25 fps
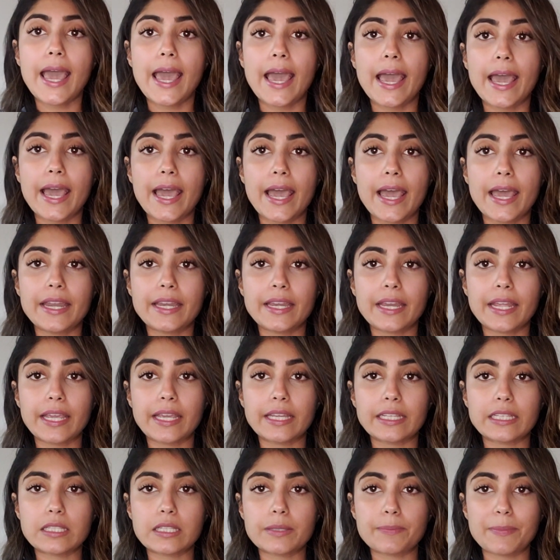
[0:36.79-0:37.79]
And
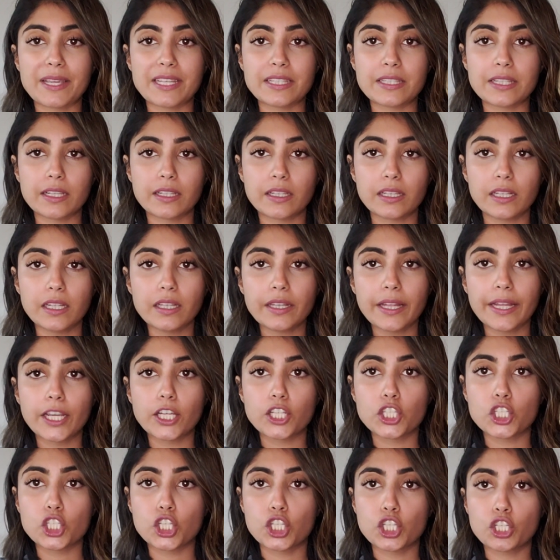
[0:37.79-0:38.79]
it's basically like
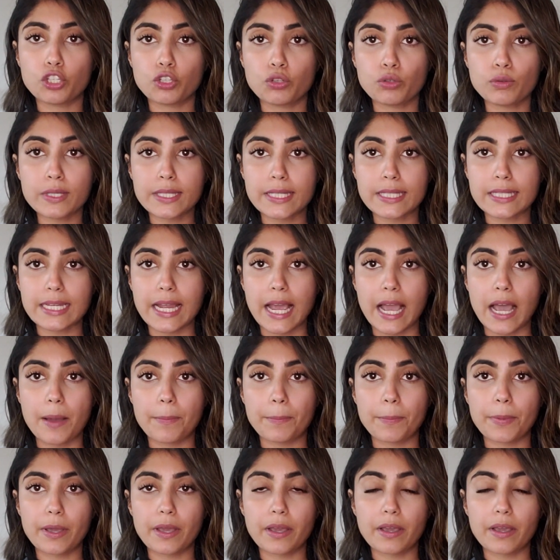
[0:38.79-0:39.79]
a
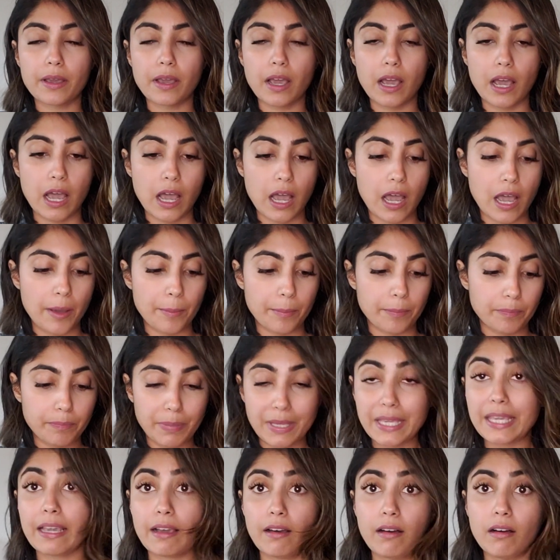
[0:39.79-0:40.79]
two-step um,
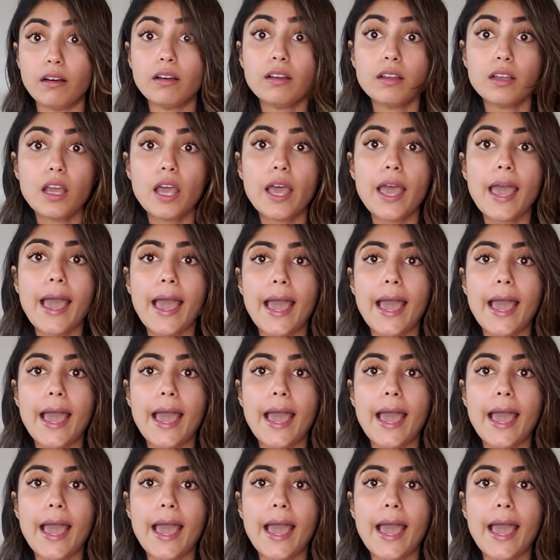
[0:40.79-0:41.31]
peel.